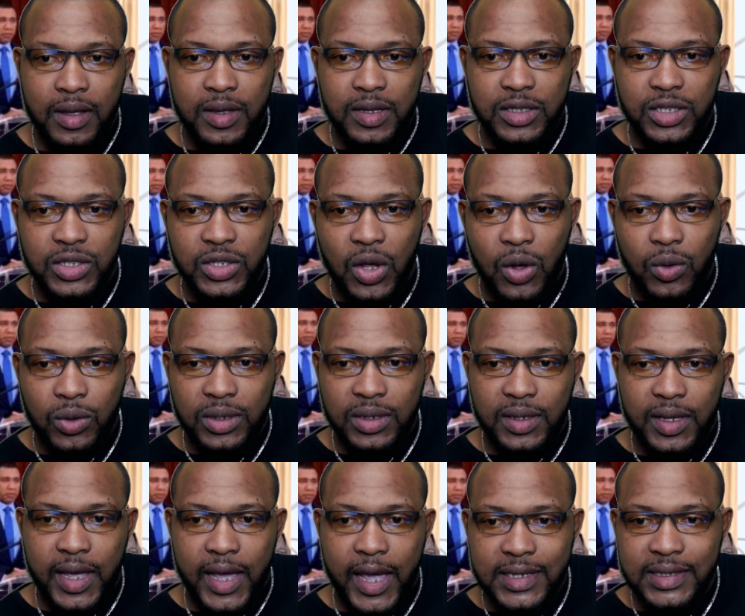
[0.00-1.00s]
South,
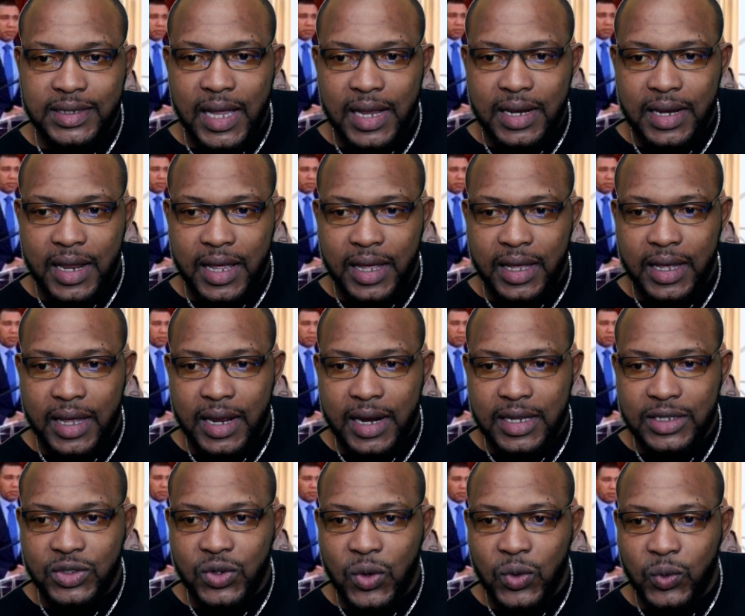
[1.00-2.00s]
extending in
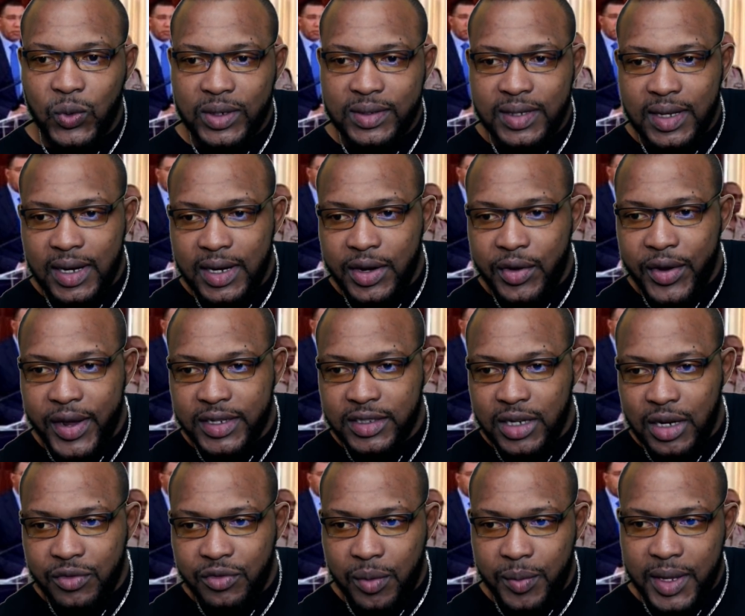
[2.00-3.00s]
a southwesterly
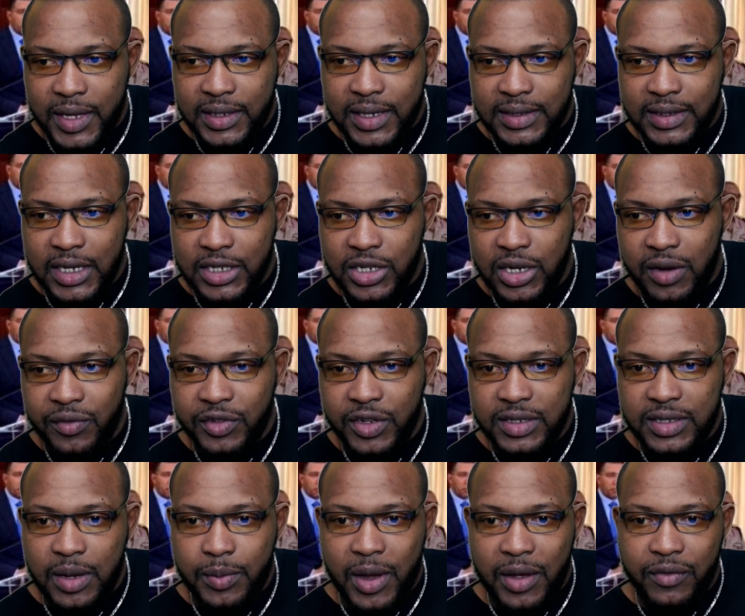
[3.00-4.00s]
direction from the intersection of
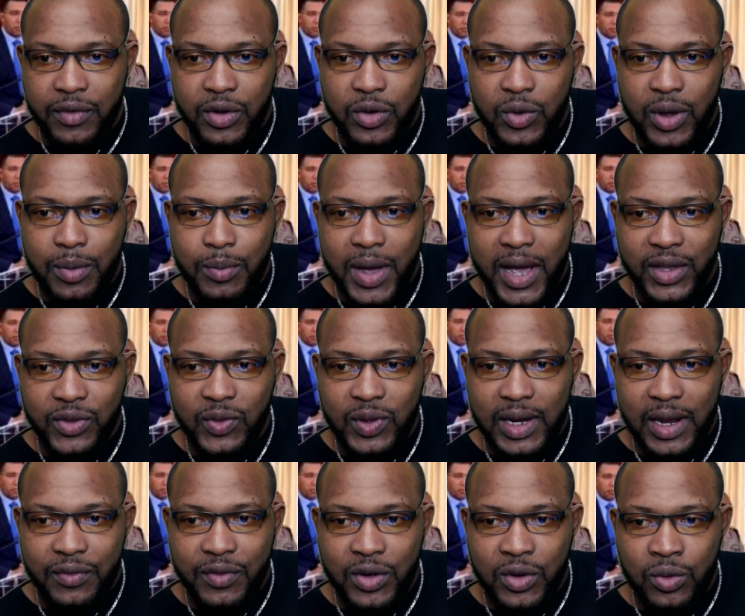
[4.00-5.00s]
Chisholm Avenue and Maxfield
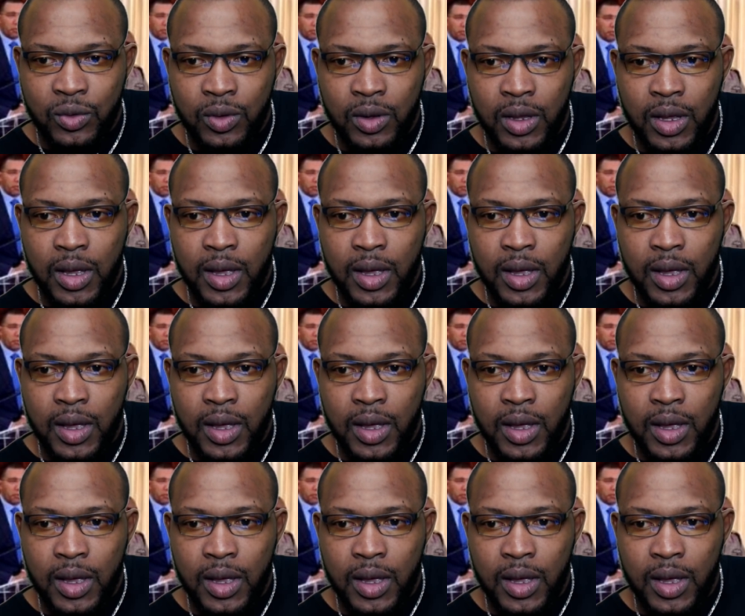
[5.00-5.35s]
Avenue,